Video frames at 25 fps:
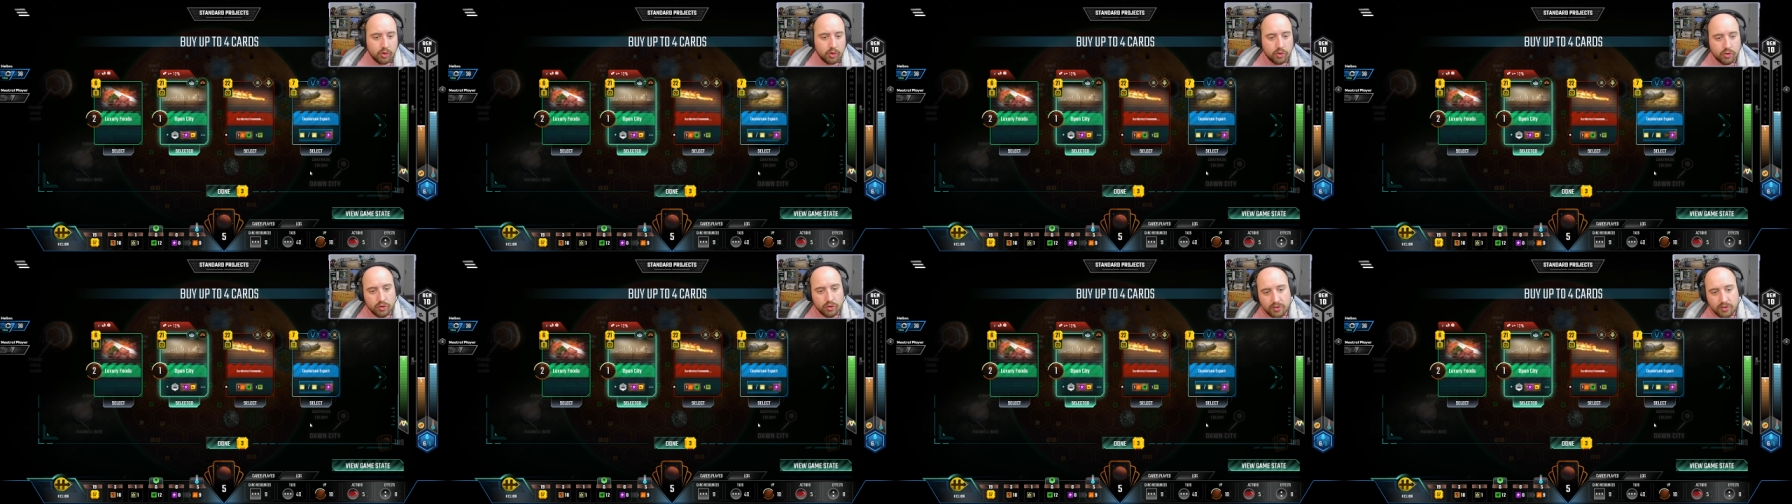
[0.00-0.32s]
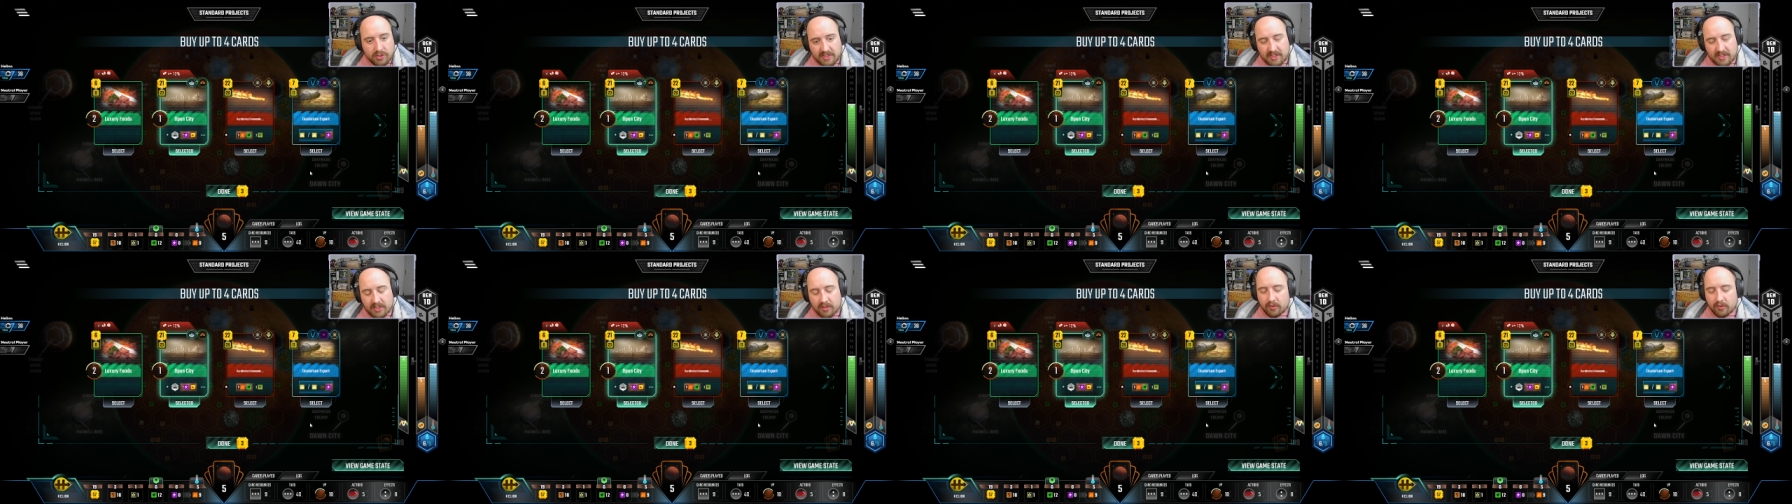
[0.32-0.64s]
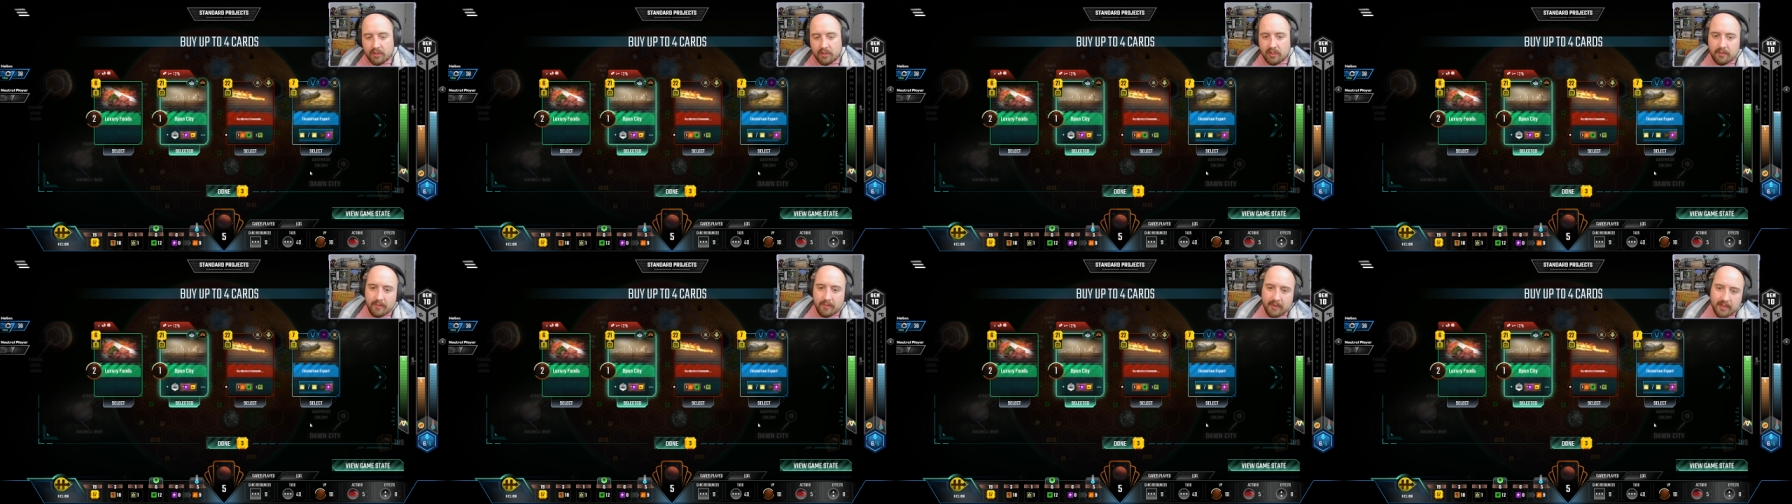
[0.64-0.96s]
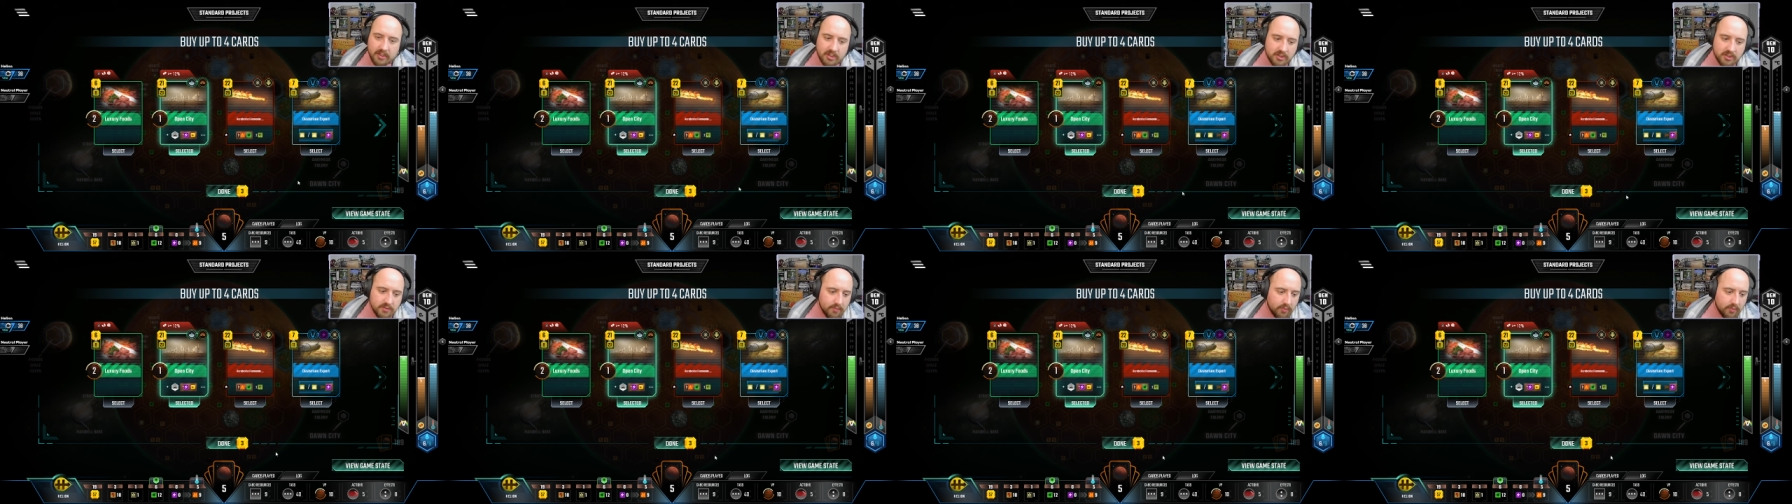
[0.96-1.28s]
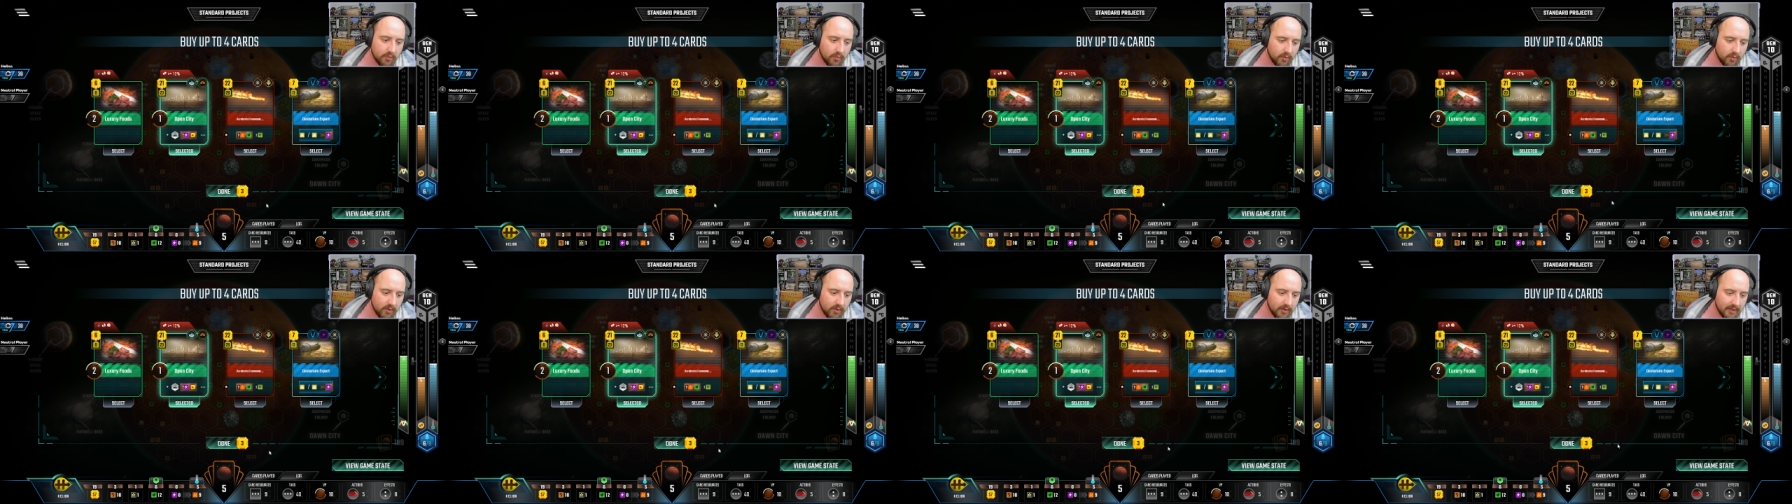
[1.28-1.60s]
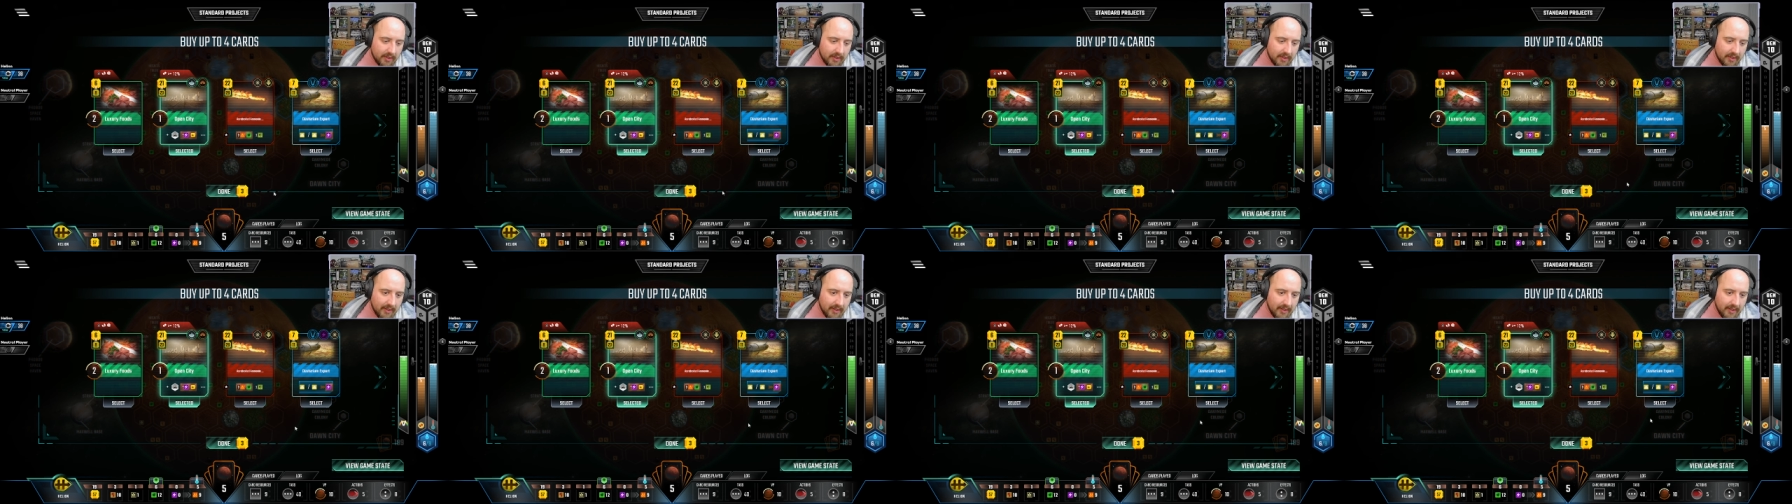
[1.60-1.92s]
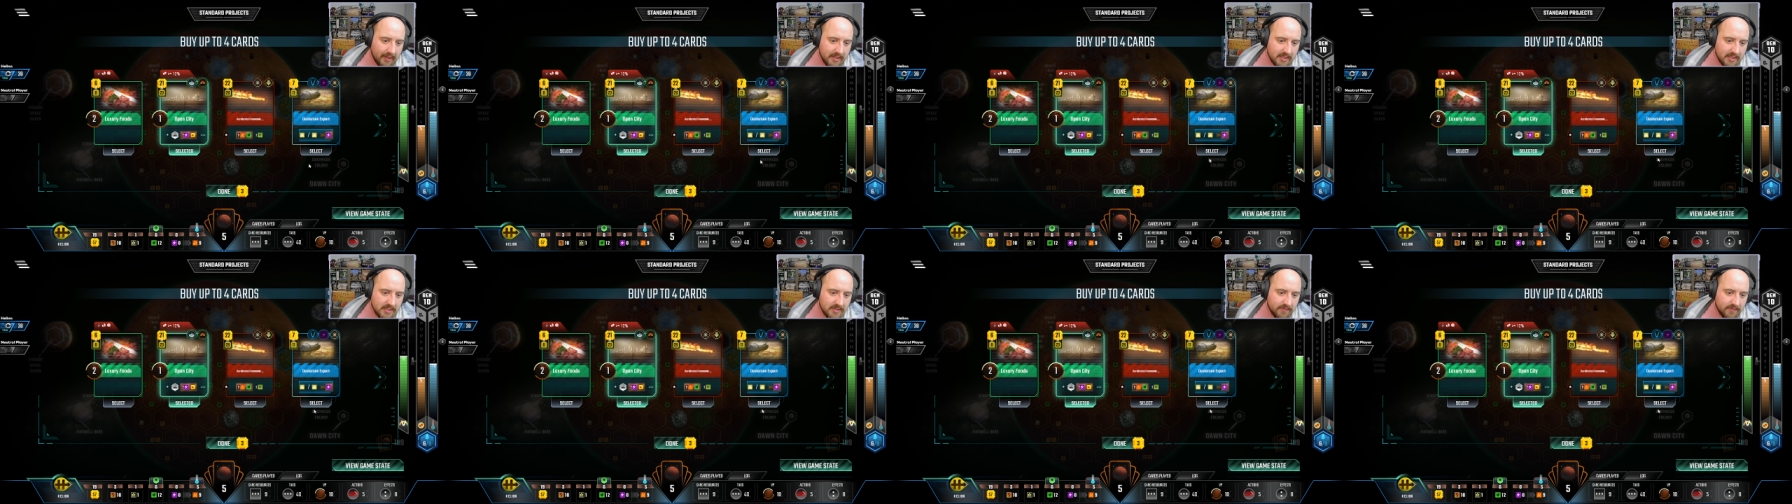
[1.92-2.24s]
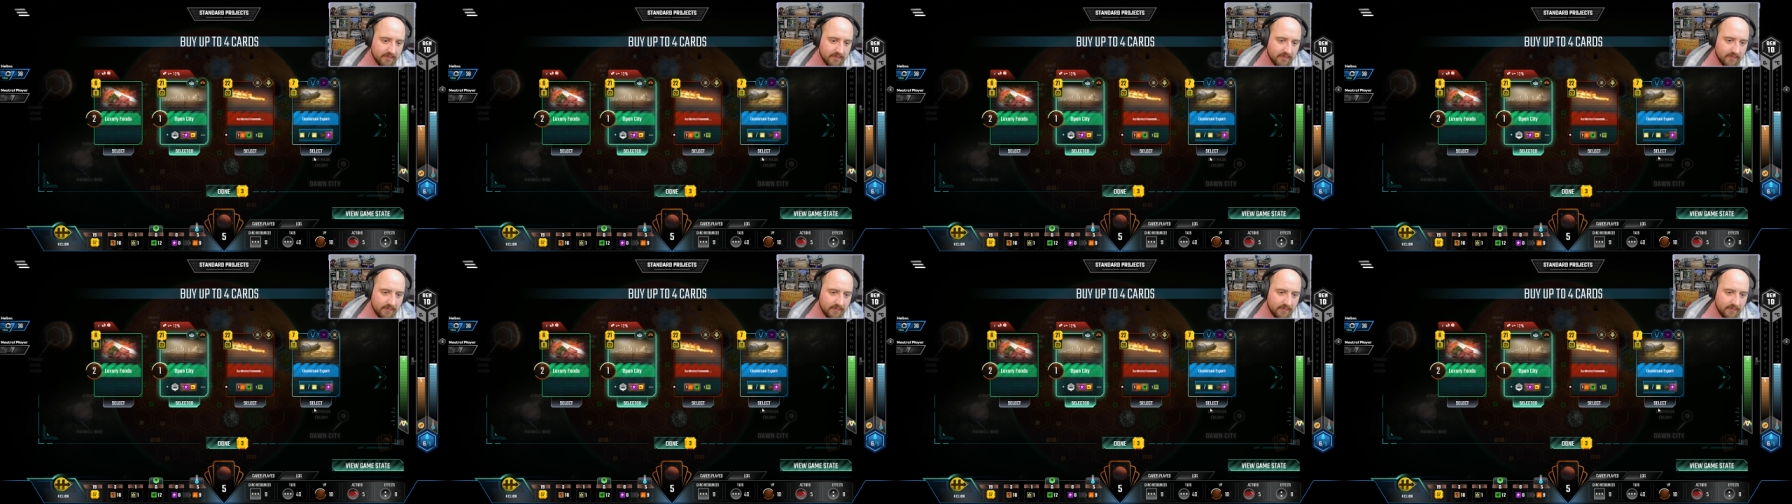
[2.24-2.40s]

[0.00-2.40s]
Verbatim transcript: Deuterium export is